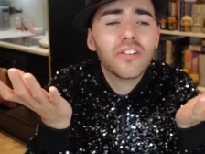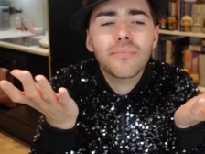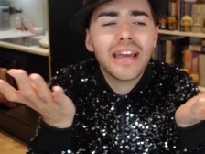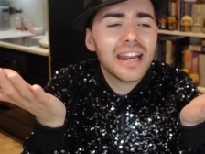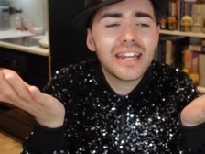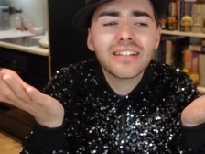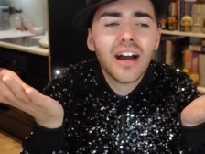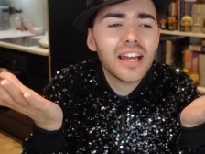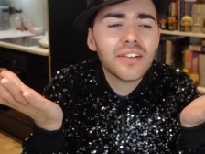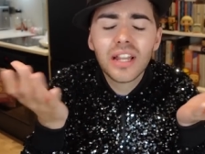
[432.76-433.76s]
would have made any
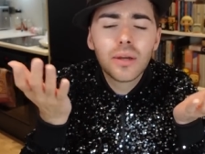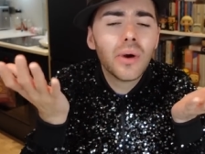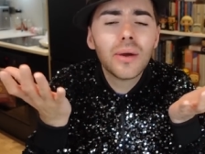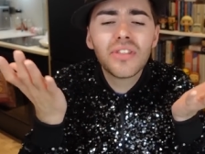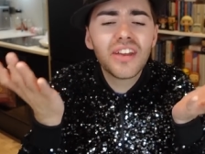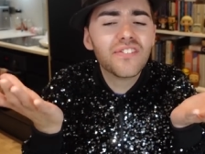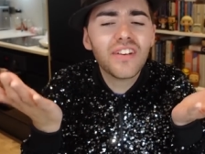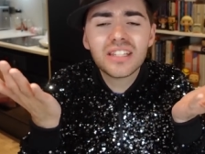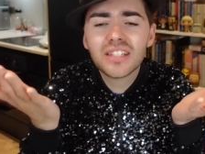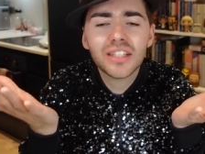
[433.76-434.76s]
kind of, like, why were they
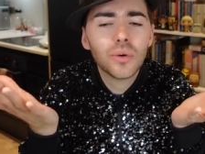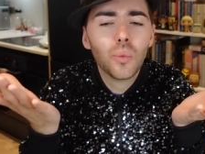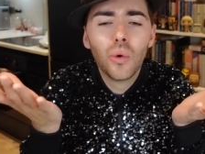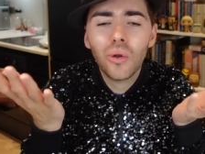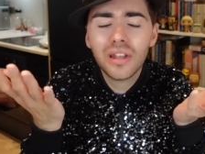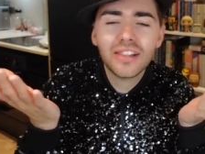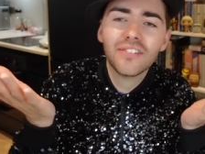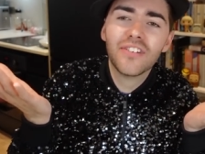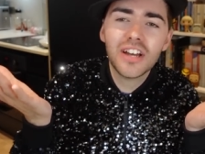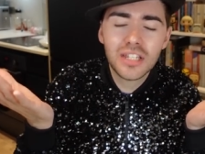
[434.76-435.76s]
facing the wall in
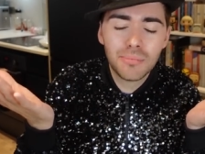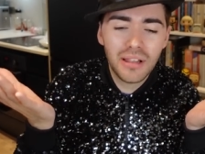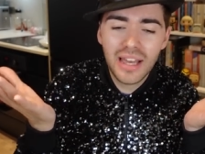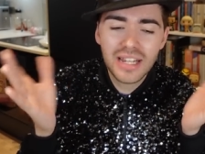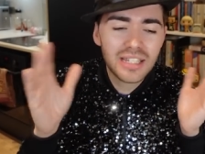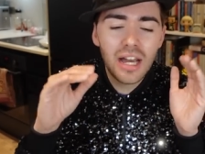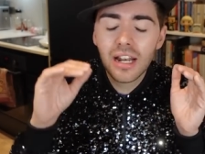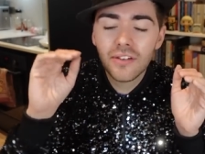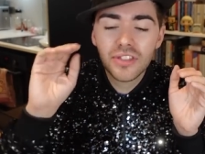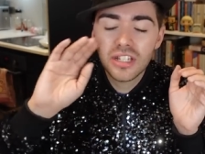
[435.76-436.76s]
the first place? I
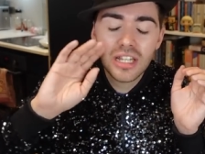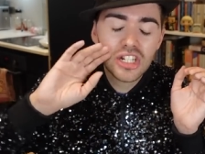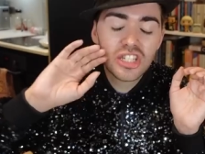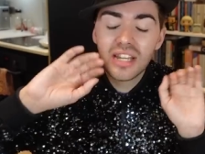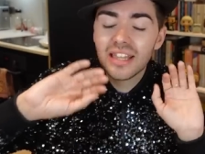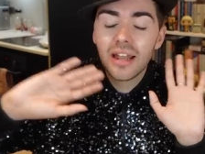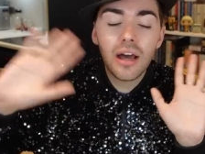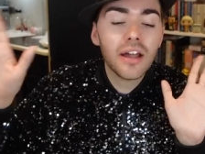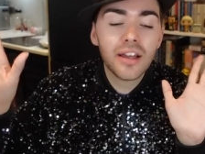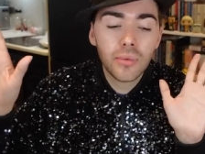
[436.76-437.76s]
love that they just say
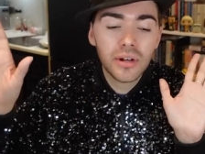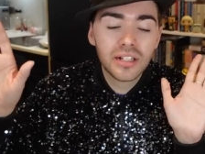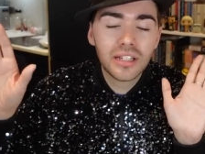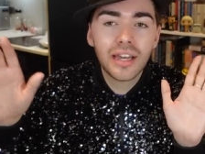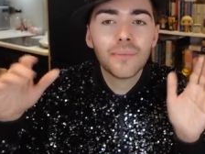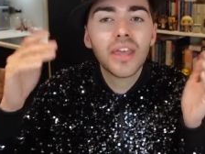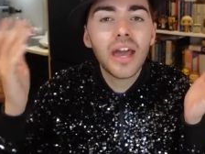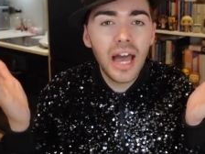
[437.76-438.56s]
that unironically.